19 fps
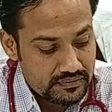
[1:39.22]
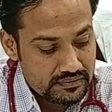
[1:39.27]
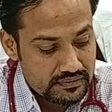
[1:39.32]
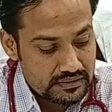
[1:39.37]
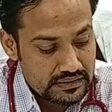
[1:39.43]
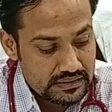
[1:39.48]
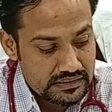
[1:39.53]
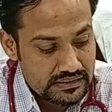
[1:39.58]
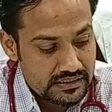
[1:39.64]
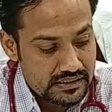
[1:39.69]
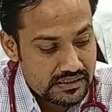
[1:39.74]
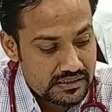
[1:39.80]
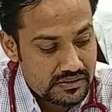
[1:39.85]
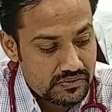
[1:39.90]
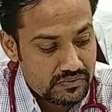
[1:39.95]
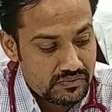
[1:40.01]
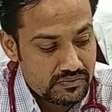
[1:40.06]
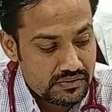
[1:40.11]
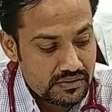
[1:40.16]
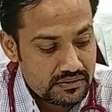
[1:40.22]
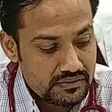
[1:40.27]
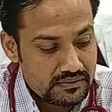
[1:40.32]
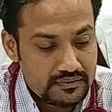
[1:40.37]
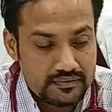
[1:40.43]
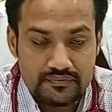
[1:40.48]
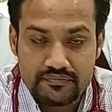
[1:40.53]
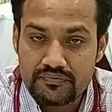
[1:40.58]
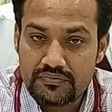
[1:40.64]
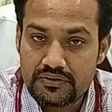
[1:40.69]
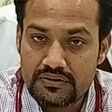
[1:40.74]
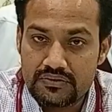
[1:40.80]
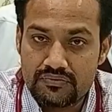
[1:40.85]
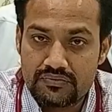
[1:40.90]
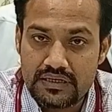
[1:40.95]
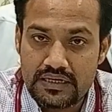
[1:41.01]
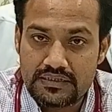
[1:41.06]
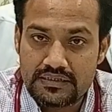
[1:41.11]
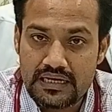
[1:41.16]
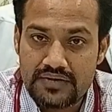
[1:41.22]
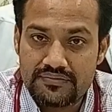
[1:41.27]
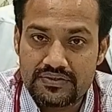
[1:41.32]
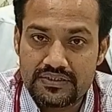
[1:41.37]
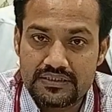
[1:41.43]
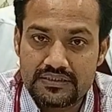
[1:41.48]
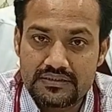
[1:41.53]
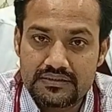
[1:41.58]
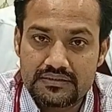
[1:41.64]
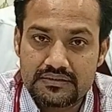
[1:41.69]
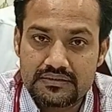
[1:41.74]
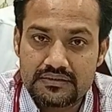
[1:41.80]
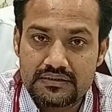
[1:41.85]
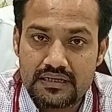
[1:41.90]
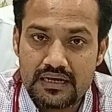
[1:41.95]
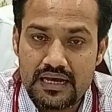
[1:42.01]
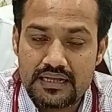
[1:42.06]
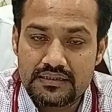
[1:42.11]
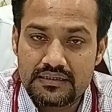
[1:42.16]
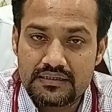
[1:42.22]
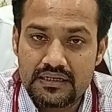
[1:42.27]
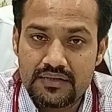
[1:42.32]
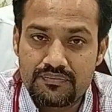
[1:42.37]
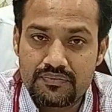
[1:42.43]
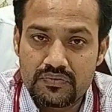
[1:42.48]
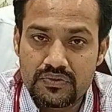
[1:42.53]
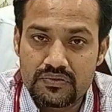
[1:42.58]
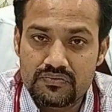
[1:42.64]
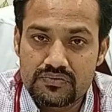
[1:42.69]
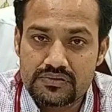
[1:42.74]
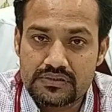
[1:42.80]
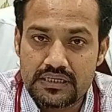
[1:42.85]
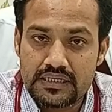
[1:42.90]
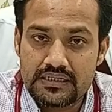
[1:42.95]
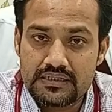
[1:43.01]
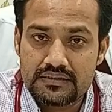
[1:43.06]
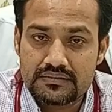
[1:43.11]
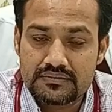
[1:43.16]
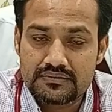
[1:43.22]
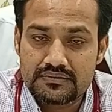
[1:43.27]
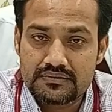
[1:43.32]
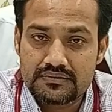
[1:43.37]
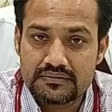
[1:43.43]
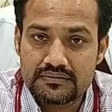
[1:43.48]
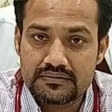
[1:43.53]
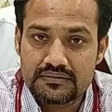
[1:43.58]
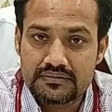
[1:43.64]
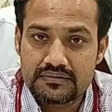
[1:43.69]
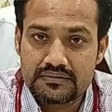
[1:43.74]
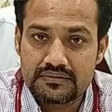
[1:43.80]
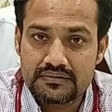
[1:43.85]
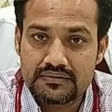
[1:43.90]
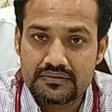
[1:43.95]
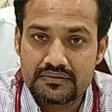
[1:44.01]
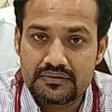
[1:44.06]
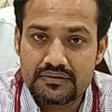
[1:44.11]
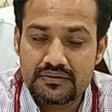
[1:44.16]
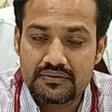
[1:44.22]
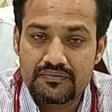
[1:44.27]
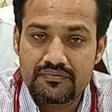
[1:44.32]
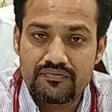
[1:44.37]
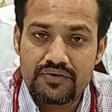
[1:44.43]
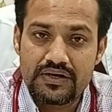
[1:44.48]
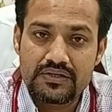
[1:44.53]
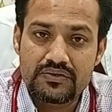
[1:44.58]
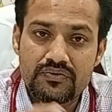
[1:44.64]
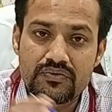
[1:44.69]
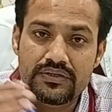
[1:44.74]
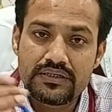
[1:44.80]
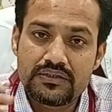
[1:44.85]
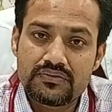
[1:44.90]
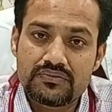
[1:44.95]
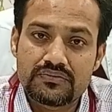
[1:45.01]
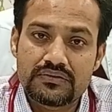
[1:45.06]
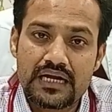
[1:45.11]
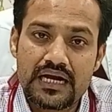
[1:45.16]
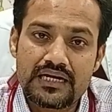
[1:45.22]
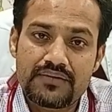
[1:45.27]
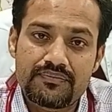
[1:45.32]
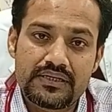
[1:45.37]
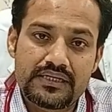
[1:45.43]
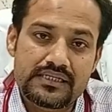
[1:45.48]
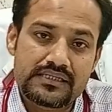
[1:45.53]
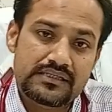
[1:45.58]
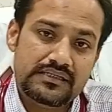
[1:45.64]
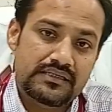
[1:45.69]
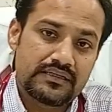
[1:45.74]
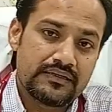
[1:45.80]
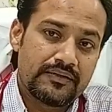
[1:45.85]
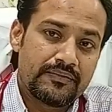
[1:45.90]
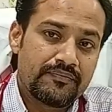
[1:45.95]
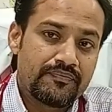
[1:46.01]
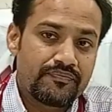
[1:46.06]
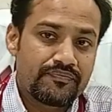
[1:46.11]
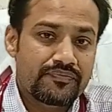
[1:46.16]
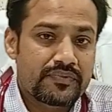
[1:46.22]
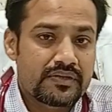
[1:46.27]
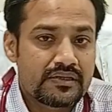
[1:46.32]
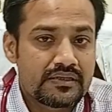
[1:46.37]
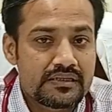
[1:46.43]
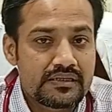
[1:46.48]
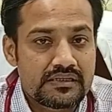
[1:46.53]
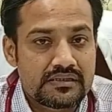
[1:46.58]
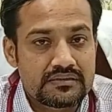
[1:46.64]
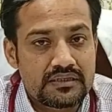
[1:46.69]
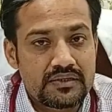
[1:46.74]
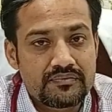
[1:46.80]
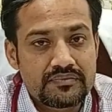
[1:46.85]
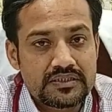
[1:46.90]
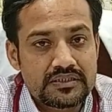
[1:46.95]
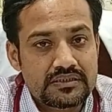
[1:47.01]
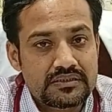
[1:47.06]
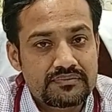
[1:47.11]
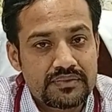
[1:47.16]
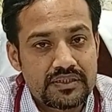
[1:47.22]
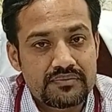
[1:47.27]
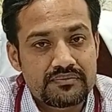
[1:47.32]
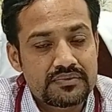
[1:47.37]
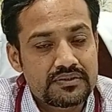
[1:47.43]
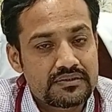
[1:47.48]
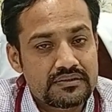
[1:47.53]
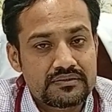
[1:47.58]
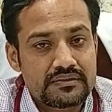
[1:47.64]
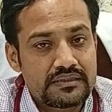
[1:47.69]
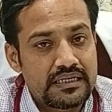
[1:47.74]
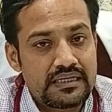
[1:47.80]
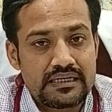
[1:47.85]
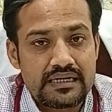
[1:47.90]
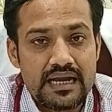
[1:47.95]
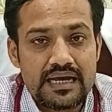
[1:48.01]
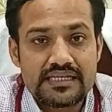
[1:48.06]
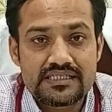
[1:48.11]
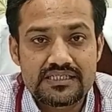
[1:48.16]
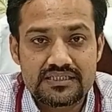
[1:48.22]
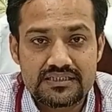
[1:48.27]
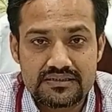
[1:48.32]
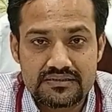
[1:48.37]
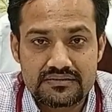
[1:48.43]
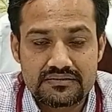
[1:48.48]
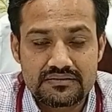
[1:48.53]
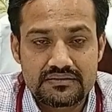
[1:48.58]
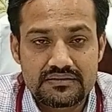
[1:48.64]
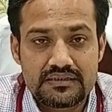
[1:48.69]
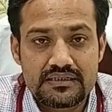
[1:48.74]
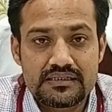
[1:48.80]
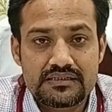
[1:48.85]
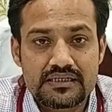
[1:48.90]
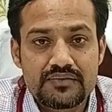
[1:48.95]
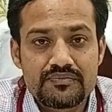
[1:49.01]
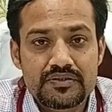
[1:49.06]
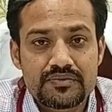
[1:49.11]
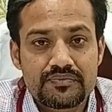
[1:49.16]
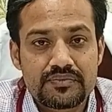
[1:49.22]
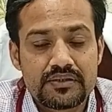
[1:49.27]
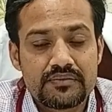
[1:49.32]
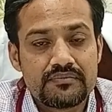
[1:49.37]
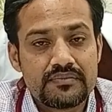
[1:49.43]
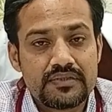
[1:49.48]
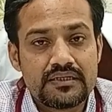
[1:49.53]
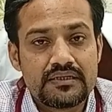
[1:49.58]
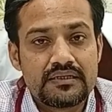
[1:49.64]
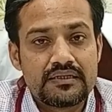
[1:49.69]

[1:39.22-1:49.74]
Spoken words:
reaches to the uterine cavity and then up to the oocyte. While going to that place, some sperms get lysed, some sperm